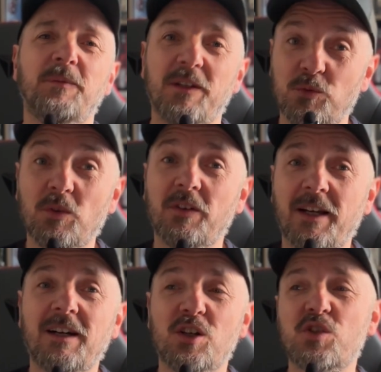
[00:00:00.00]
is all on
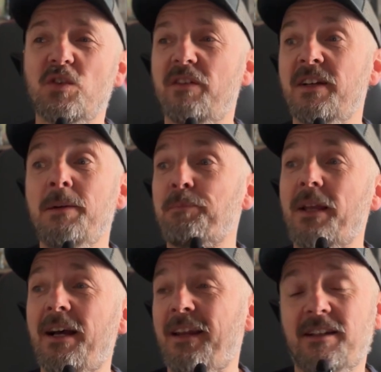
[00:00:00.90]
that hard drive.
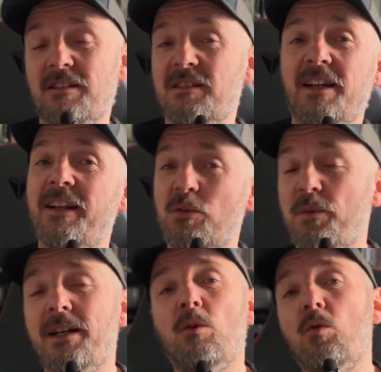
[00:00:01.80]
And as I say, that's
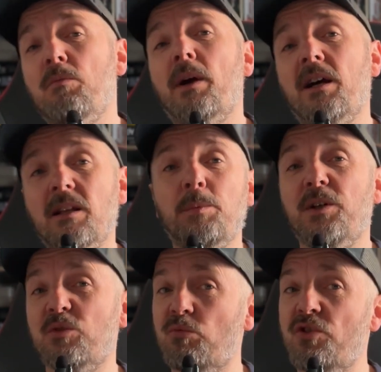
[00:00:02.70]
without all of my other
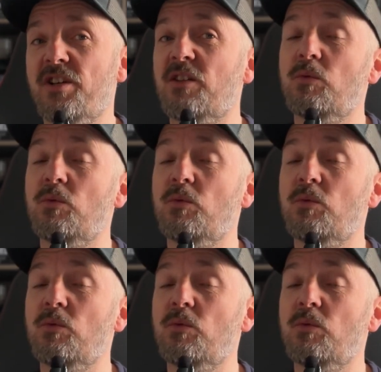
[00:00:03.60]
personal projects,